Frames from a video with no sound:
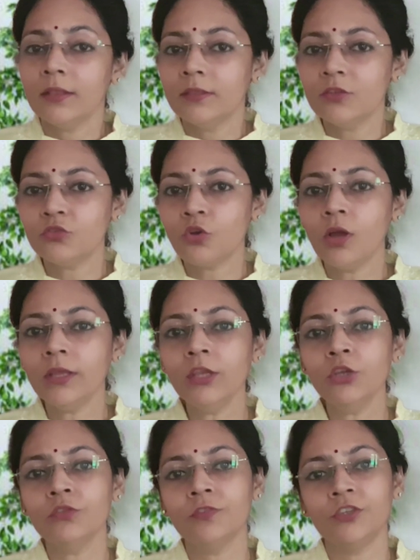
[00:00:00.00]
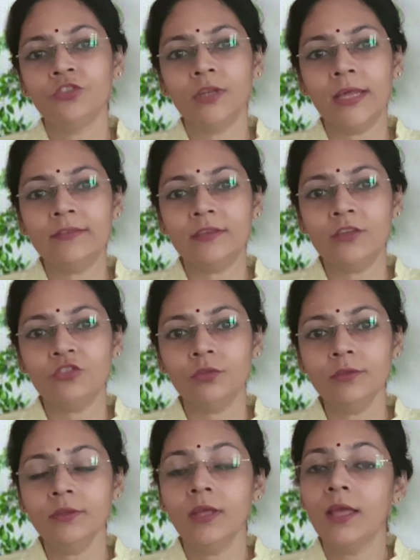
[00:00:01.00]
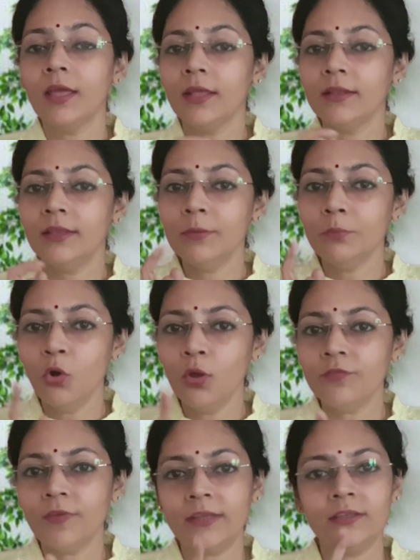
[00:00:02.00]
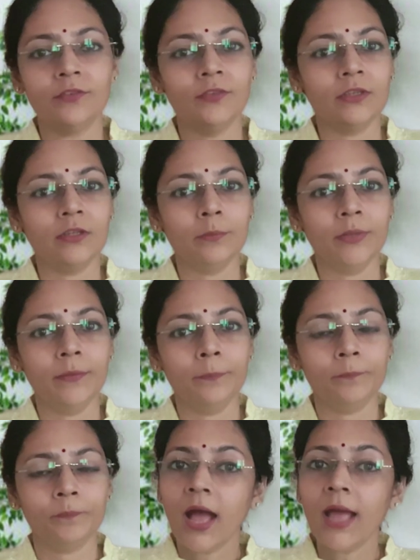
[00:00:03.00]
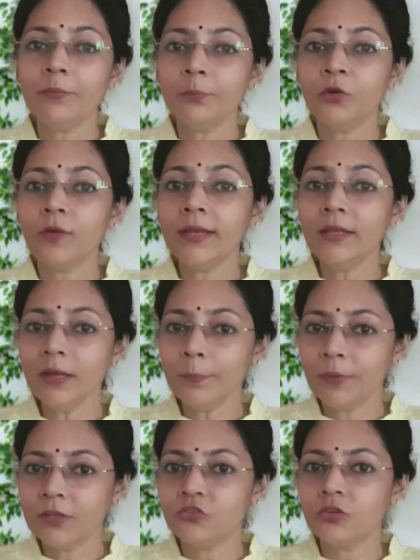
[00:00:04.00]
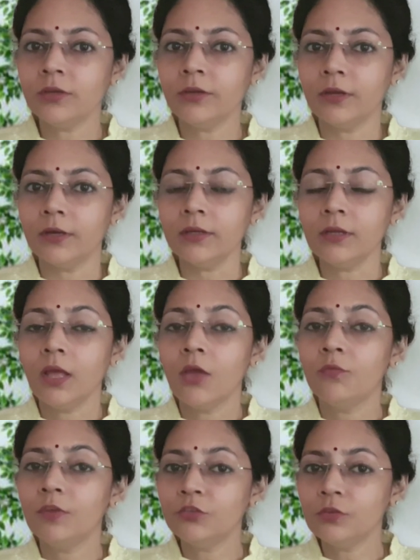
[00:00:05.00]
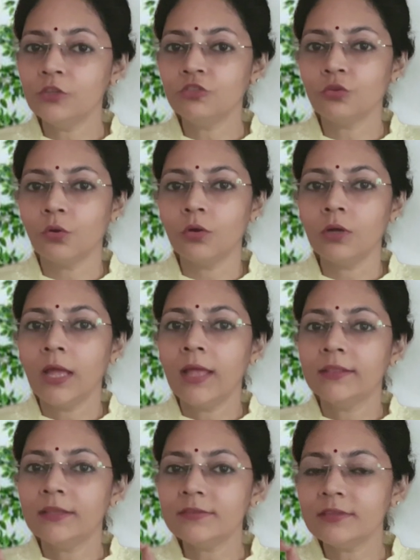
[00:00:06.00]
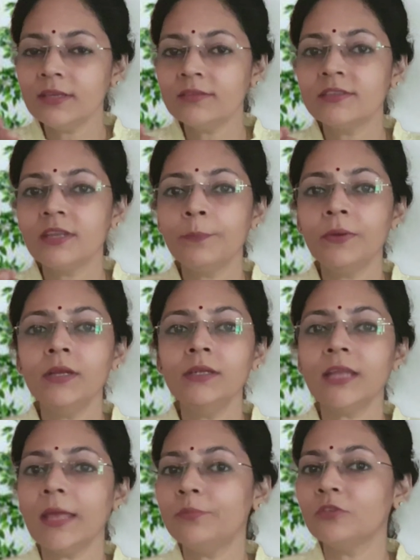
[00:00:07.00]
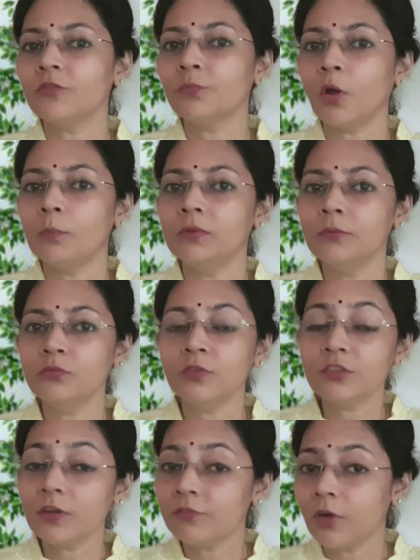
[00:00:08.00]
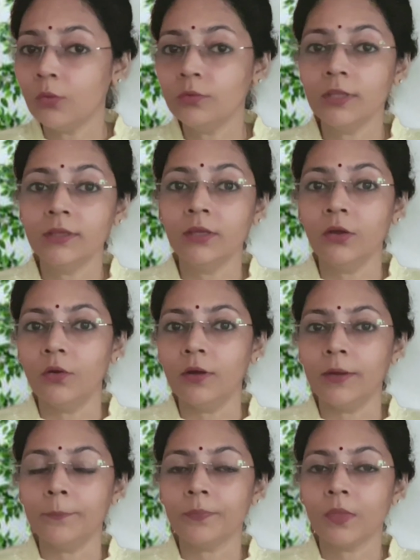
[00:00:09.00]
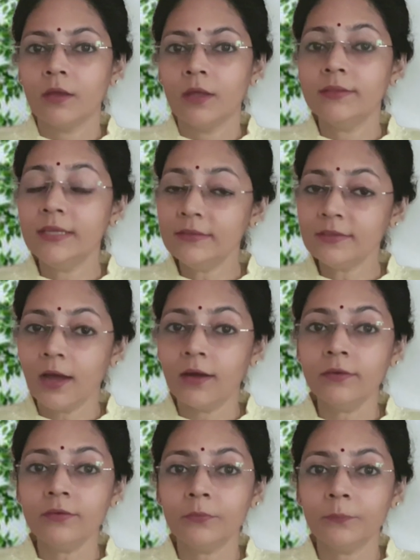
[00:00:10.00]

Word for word: The stronger your visualization, the more effective it will be. I am providing a picture here which will show the 6 typical types of problems which are found in the aura. These are